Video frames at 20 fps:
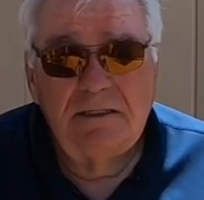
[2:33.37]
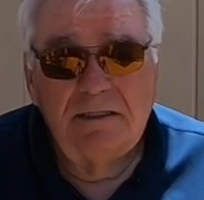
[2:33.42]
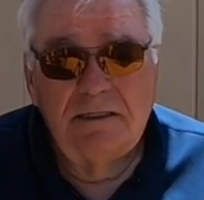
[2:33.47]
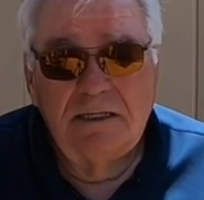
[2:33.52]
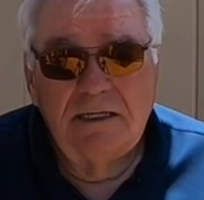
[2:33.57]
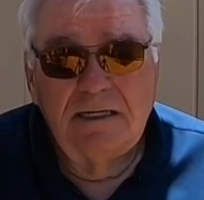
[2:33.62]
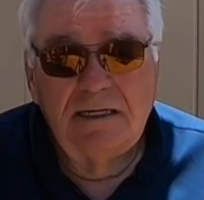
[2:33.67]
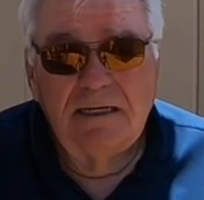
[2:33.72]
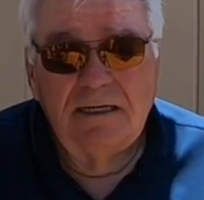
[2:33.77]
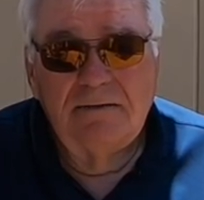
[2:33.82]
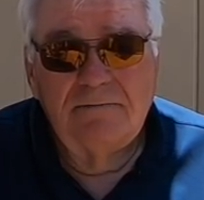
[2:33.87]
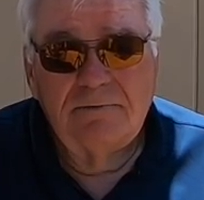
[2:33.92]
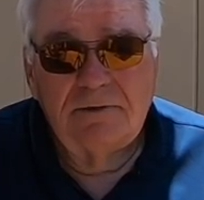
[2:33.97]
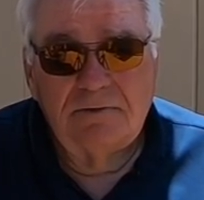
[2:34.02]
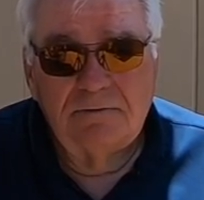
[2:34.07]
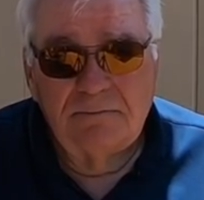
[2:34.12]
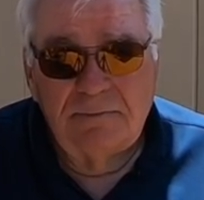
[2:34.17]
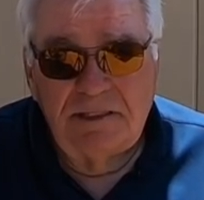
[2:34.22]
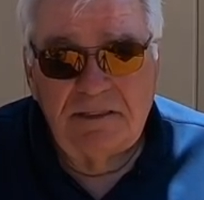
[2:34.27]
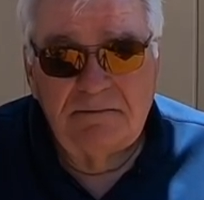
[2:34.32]
We're
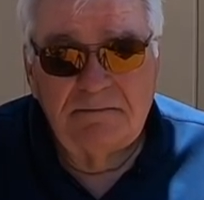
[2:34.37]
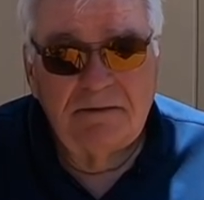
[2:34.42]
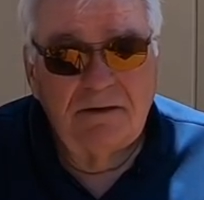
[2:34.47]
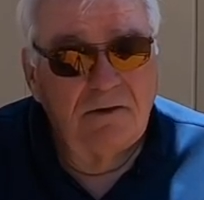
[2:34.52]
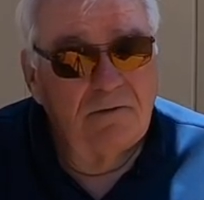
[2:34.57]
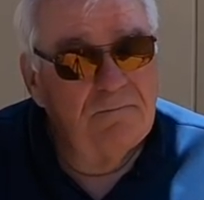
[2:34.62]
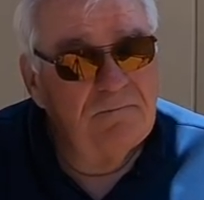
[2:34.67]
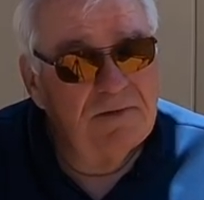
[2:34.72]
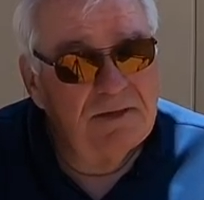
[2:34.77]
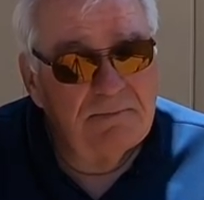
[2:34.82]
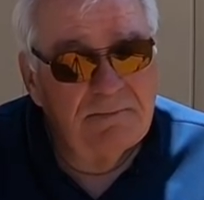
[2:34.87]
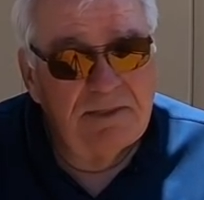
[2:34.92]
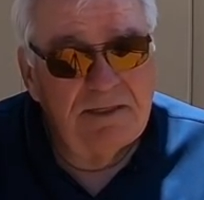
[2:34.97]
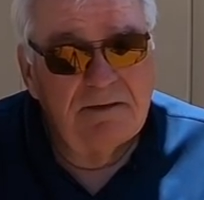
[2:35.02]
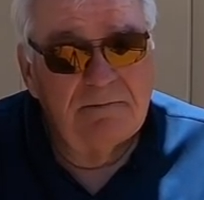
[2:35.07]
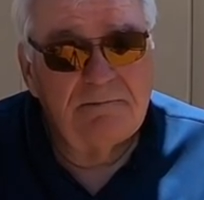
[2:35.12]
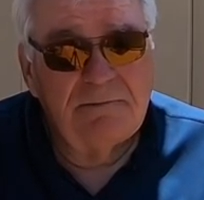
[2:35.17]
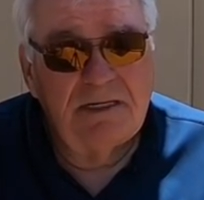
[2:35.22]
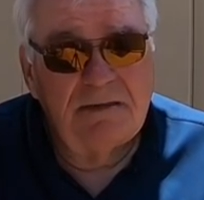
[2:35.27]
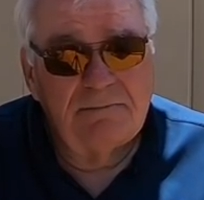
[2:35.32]
going to be
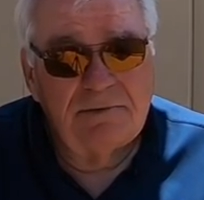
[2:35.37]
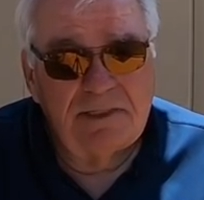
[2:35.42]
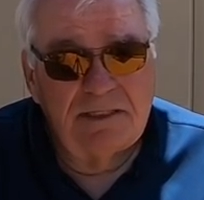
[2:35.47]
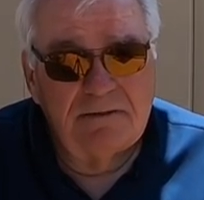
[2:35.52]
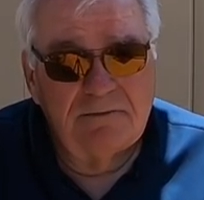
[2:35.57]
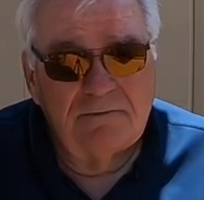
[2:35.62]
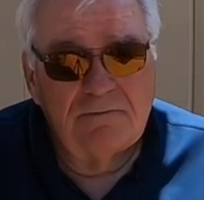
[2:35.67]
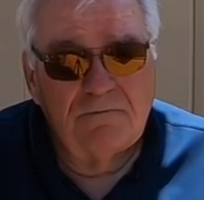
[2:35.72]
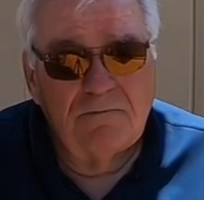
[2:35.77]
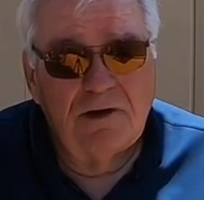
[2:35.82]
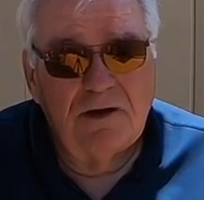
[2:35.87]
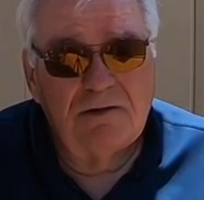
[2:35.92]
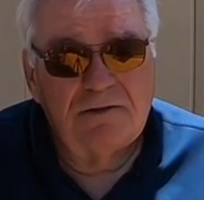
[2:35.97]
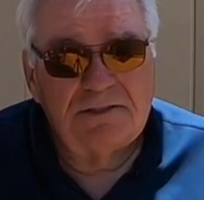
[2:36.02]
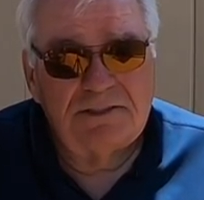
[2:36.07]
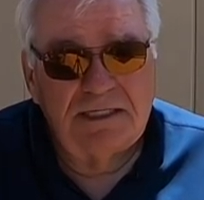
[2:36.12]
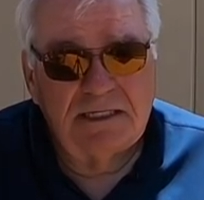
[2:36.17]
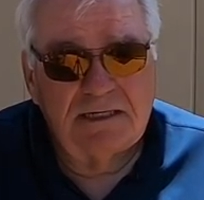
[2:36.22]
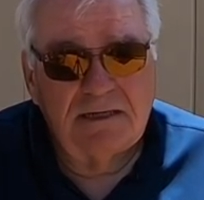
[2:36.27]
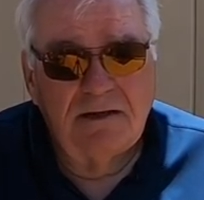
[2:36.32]
able to get on the water,
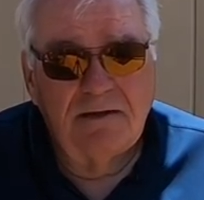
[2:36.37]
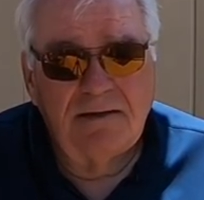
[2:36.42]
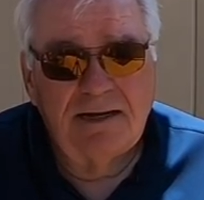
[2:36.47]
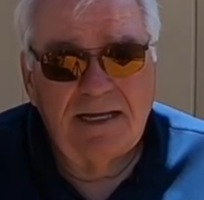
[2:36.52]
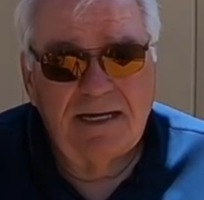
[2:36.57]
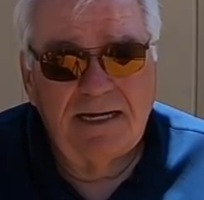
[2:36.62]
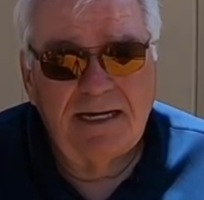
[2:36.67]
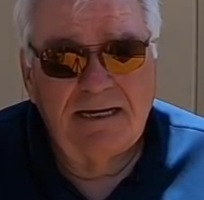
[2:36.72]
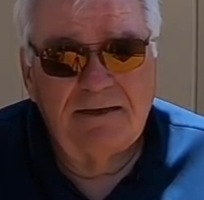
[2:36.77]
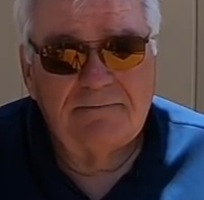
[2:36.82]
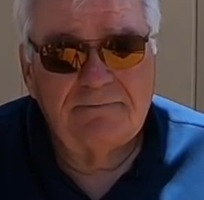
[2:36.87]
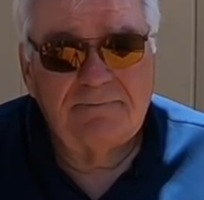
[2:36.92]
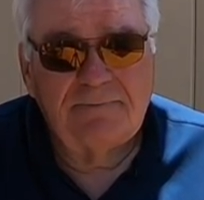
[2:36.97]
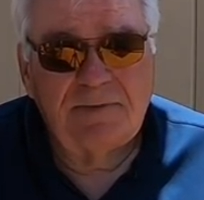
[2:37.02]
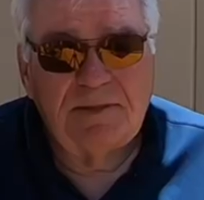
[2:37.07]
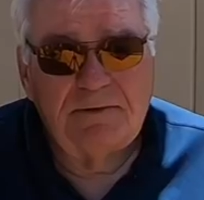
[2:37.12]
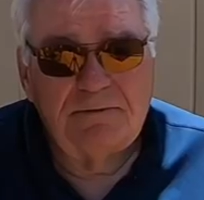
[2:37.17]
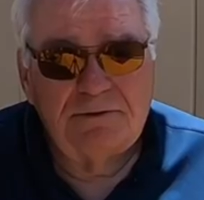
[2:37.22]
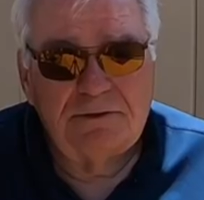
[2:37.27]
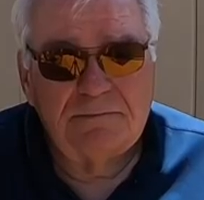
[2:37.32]
check all that out,
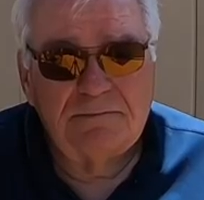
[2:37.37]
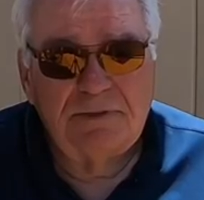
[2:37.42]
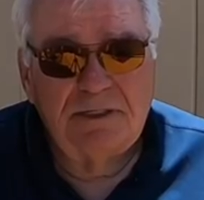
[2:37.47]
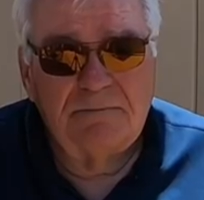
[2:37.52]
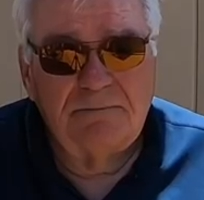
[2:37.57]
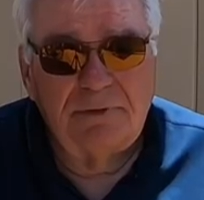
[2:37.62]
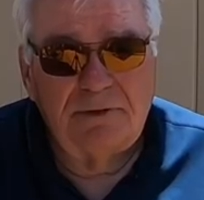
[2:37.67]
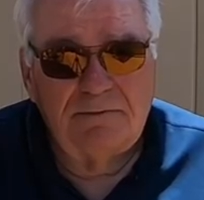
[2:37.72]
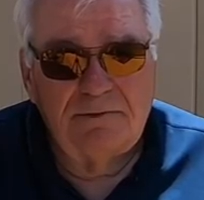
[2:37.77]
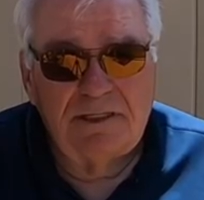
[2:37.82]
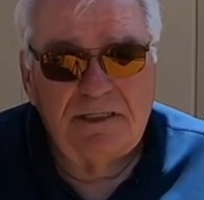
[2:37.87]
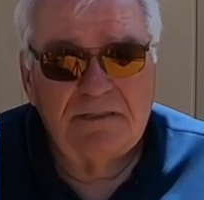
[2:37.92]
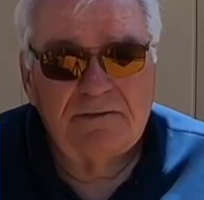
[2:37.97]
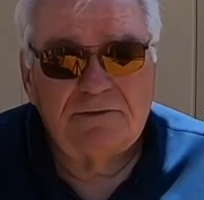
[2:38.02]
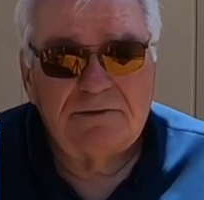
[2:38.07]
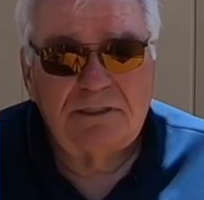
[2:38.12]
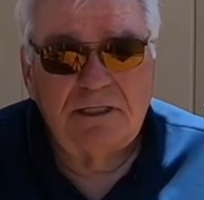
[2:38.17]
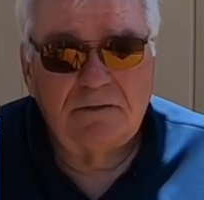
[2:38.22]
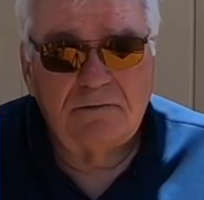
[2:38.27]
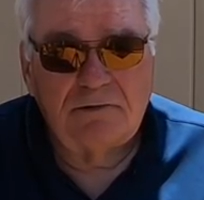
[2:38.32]
do some bluegill and
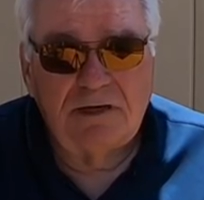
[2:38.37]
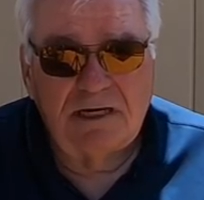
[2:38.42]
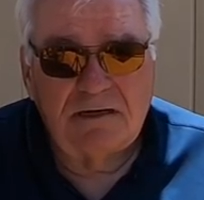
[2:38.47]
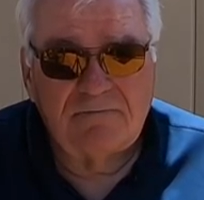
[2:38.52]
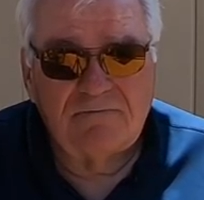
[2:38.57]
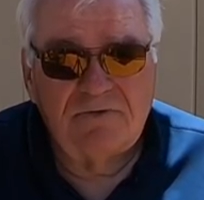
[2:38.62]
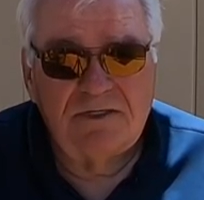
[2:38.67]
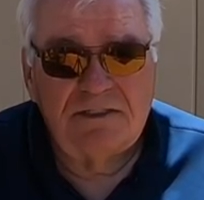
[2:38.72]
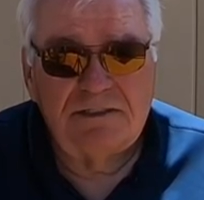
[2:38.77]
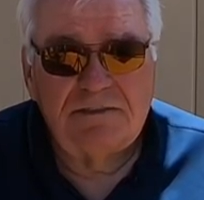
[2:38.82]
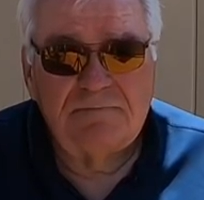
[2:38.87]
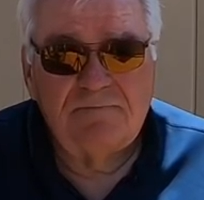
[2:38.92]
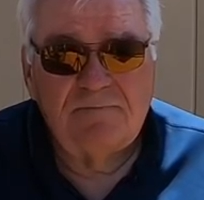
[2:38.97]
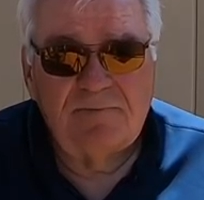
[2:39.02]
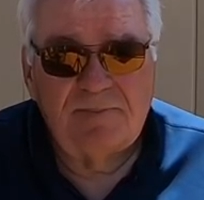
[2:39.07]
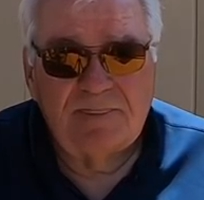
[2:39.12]
shellcracker fishing.